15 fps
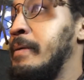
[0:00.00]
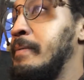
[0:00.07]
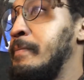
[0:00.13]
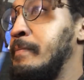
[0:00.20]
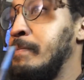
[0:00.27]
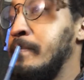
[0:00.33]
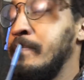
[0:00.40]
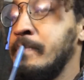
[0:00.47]

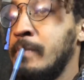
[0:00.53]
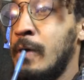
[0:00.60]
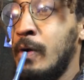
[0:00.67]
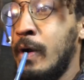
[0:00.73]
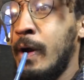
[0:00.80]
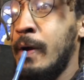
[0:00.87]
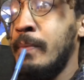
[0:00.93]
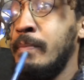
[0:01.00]
Hmm,
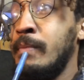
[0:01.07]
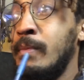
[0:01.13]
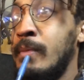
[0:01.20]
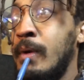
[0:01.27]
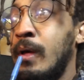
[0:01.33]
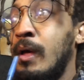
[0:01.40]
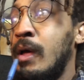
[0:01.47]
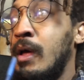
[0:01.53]
okay.
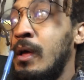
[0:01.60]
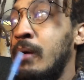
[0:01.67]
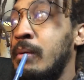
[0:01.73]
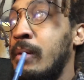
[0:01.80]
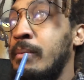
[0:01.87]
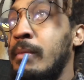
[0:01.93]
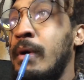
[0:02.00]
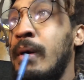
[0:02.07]

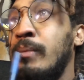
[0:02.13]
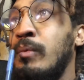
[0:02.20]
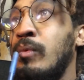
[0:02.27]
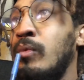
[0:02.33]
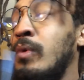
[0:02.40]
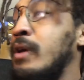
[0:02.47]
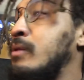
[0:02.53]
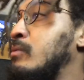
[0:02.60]
Uh,
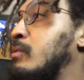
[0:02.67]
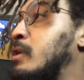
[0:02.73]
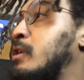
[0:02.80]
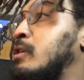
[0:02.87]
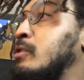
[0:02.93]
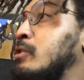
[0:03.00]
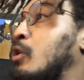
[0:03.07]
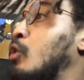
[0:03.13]
what, what are
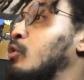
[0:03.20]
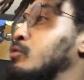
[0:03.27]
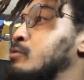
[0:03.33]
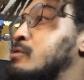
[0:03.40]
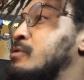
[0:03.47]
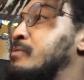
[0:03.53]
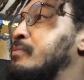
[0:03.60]
your goals?